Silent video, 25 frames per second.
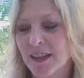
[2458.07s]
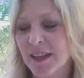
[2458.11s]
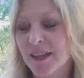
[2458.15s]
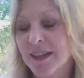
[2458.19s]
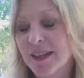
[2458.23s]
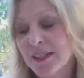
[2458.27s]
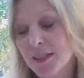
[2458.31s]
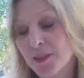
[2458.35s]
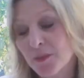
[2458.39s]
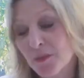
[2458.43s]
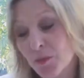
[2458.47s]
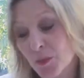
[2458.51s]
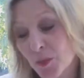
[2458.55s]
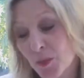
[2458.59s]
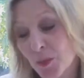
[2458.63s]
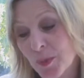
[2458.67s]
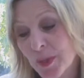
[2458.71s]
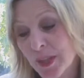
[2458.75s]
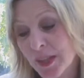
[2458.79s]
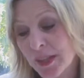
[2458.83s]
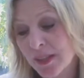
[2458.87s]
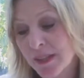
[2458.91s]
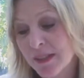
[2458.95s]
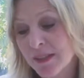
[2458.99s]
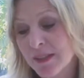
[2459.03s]
It has a few
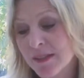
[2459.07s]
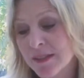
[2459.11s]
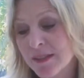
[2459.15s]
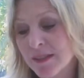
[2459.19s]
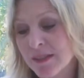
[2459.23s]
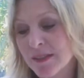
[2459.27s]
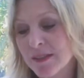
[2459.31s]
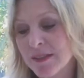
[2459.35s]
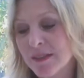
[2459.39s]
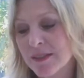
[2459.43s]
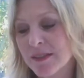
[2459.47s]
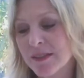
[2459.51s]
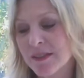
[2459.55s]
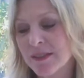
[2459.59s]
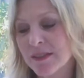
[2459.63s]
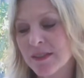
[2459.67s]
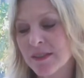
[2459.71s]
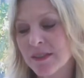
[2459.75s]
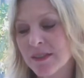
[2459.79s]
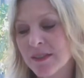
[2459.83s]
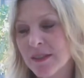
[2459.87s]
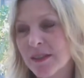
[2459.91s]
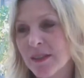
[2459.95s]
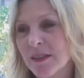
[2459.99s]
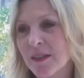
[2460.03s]
meanings. It's
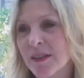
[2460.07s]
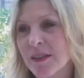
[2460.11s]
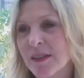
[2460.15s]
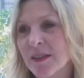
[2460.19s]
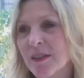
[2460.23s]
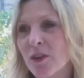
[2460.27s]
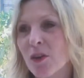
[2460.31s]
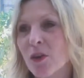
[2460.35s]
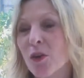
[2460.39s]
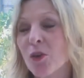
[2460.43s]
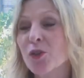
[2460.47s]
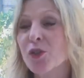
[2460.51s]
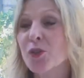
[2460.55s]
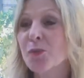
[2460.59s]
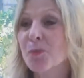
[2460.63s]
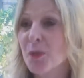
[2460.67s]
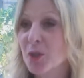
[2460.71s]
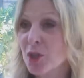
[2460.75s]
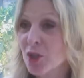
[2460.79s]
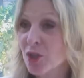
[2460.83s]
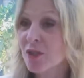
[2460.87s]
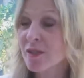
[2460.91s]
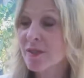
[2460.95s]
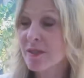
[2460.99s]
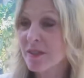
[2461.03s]

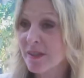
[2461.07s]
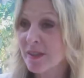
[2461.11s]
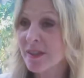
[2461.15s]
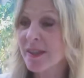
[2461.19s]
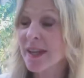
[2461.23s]
auspicious.